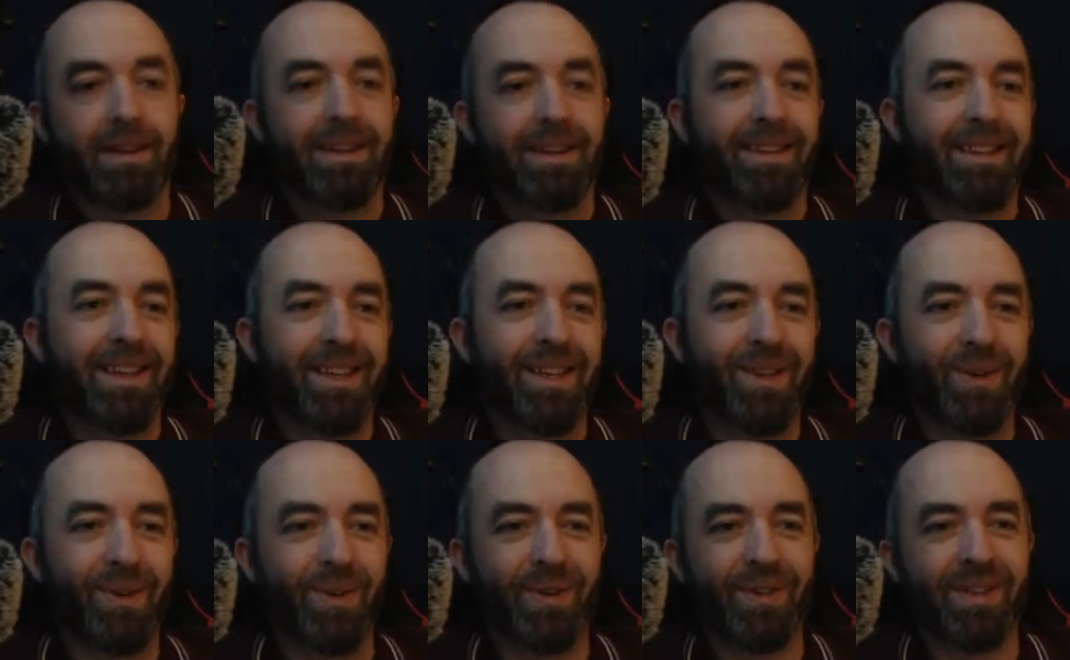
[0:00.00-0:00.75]
Thank you,
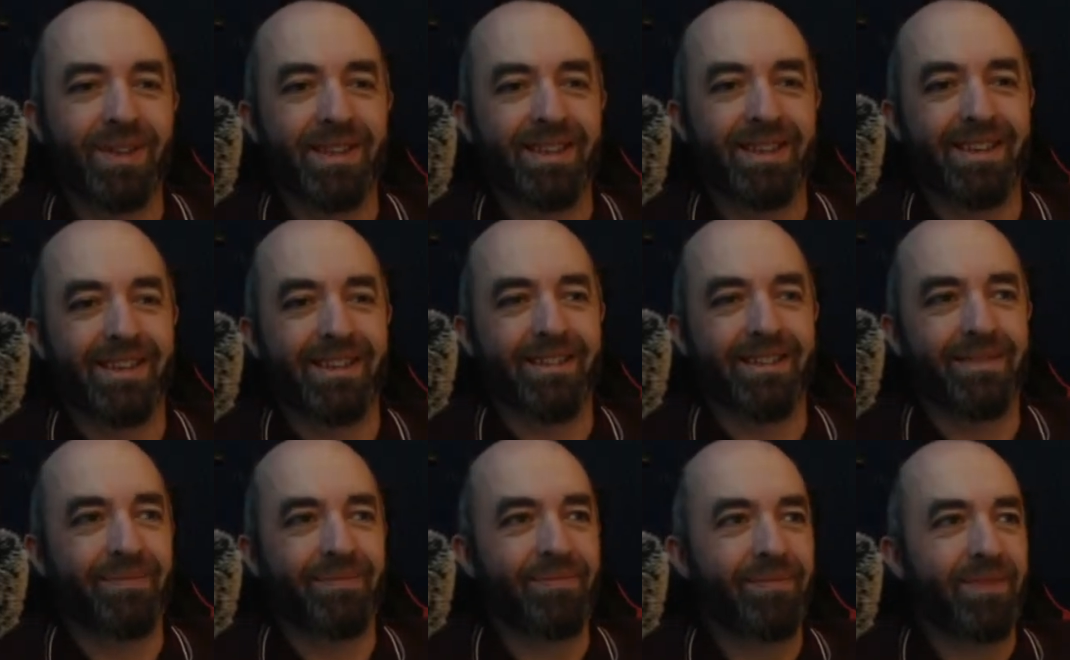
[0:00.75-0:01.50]
Sarah.
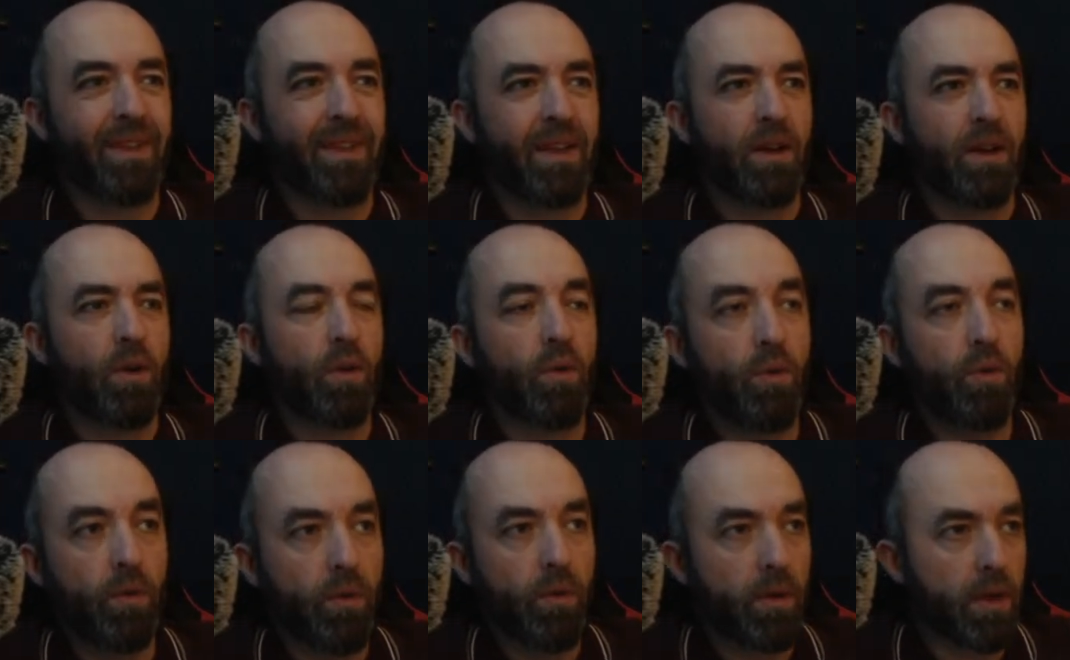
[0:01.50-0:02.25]
Oh,
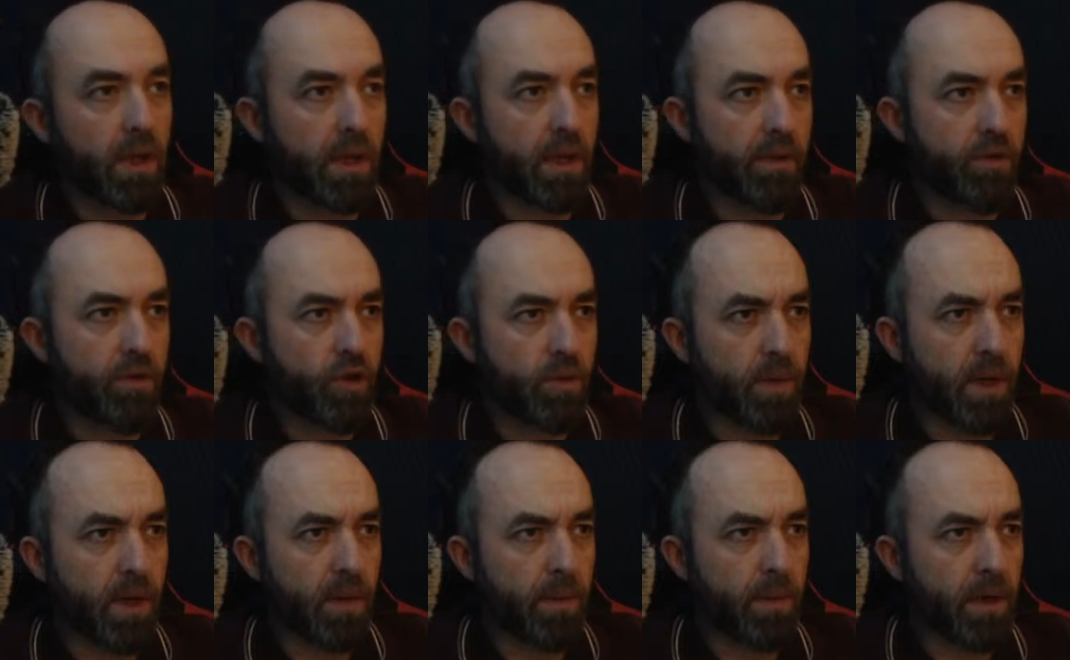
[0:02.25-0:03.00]
the gift should be
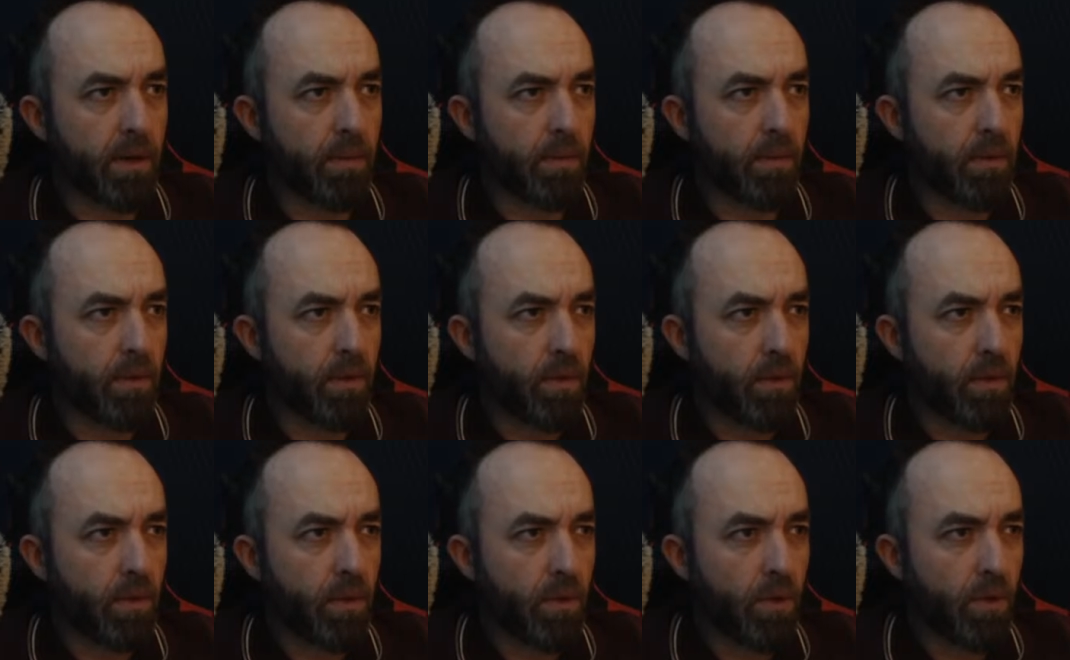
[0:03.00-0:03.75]
coming up.
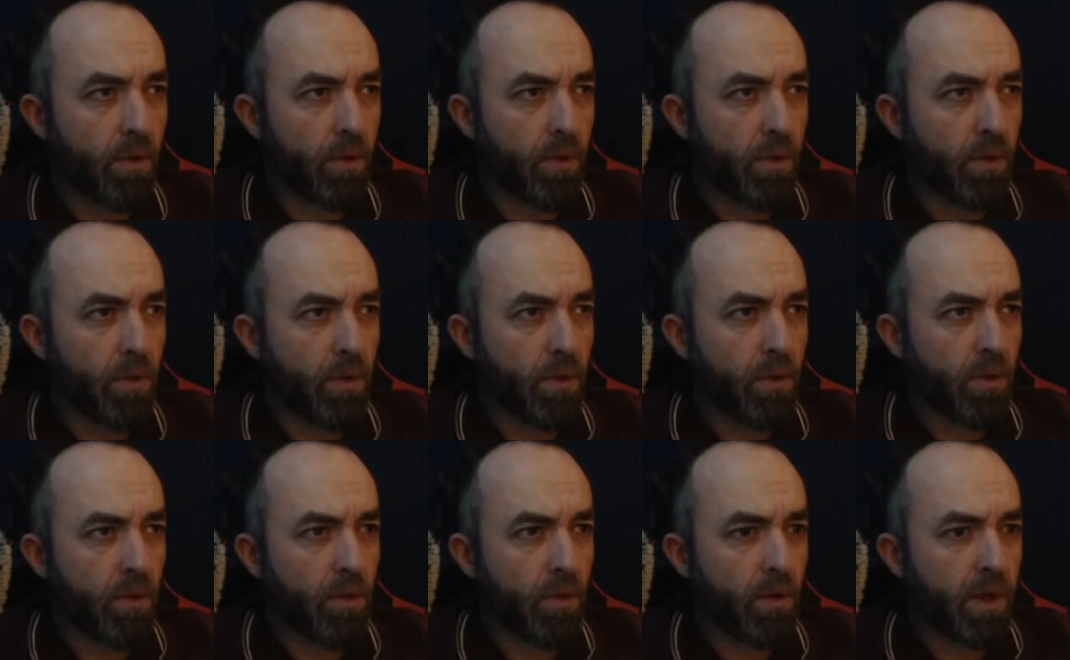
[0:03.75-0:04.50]

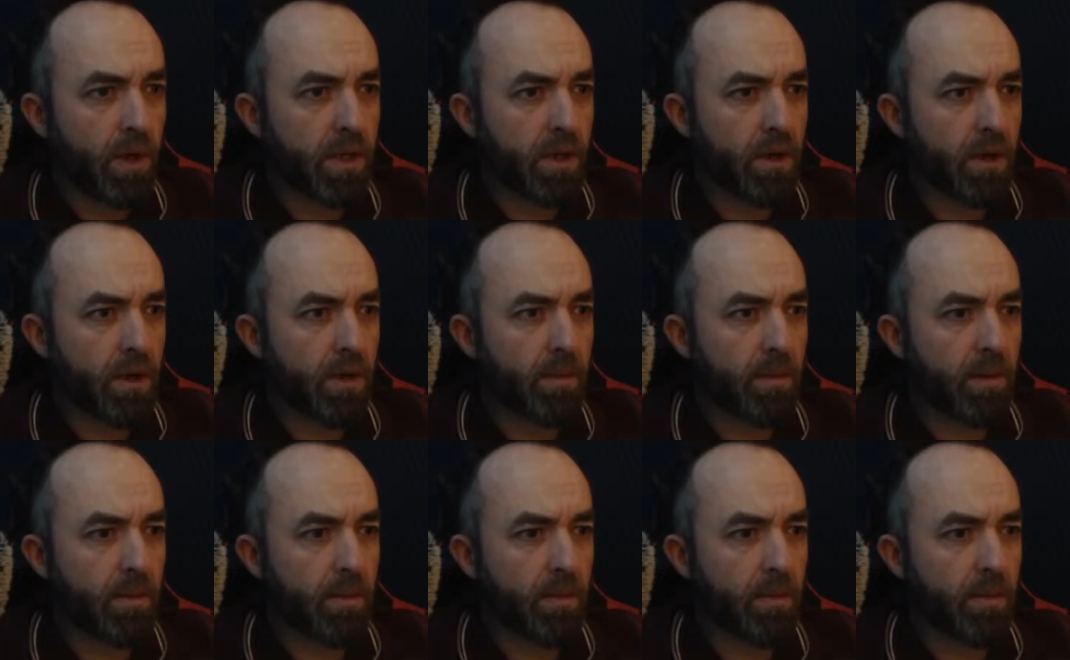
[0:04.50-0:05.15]
Is it going to come up?